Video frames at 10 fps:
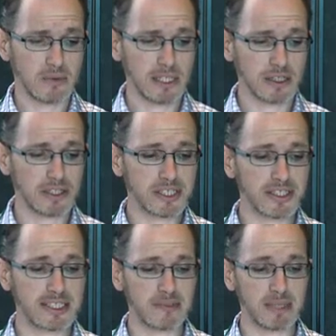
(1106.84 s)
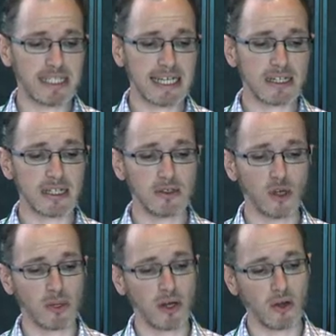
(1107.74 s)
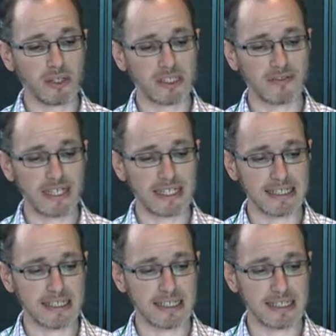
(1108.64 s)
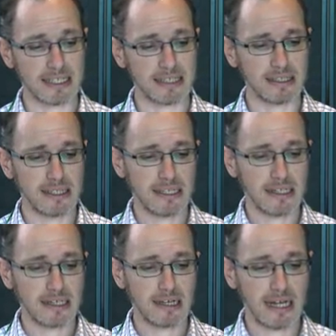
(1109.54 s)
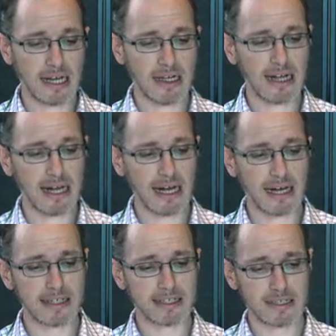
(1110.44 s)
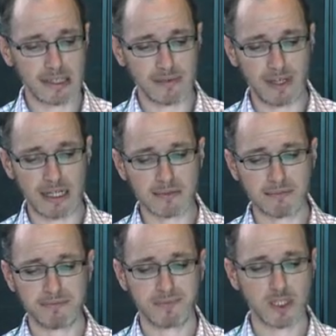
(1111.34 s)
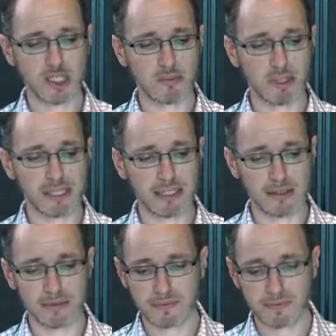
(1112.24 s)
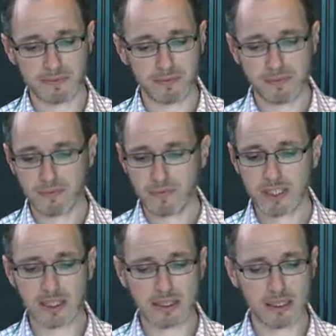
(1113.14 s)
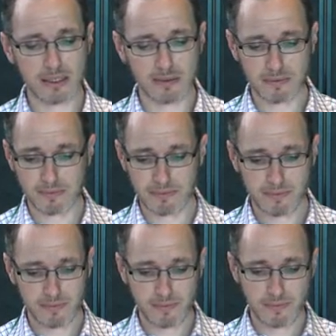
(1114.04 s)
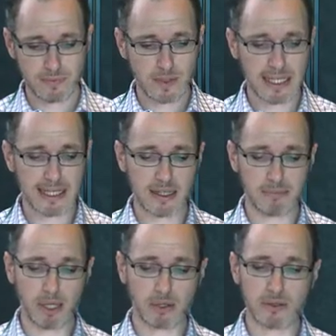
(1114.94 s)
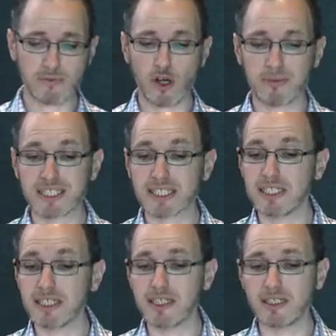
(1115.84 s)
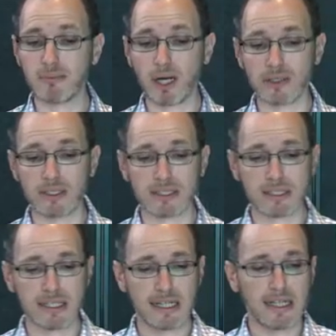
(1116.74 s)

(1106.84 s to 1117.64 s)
We can also segment out the normal organs fairly easily. Lung, heart, liver, spleen, kidney, uh, the bone from the CT component